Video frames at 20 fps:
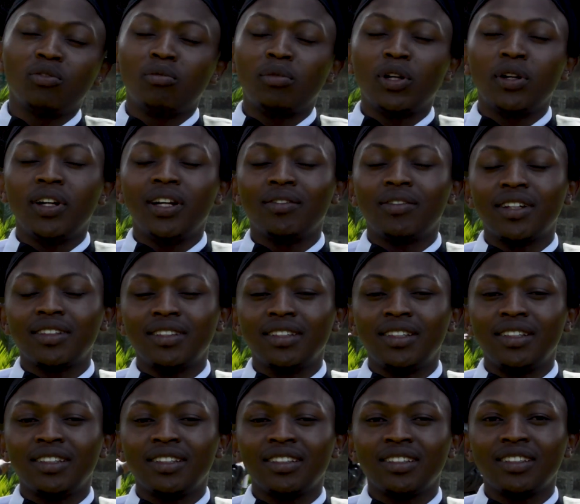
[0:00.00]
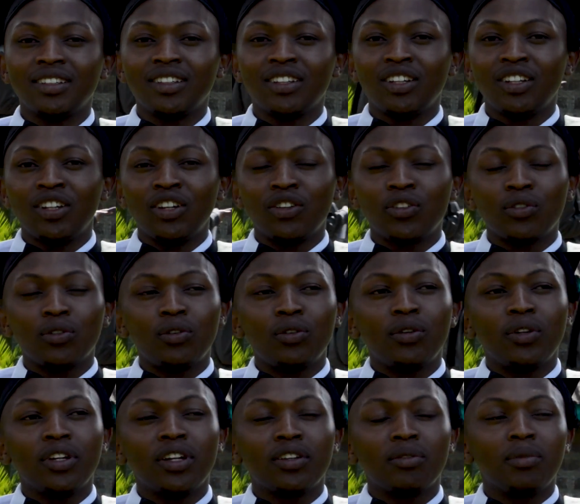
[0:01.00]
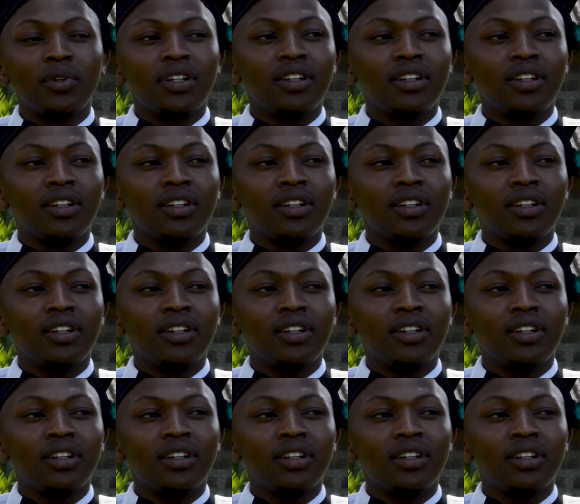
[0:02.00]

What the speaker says: of biodiversity. So he has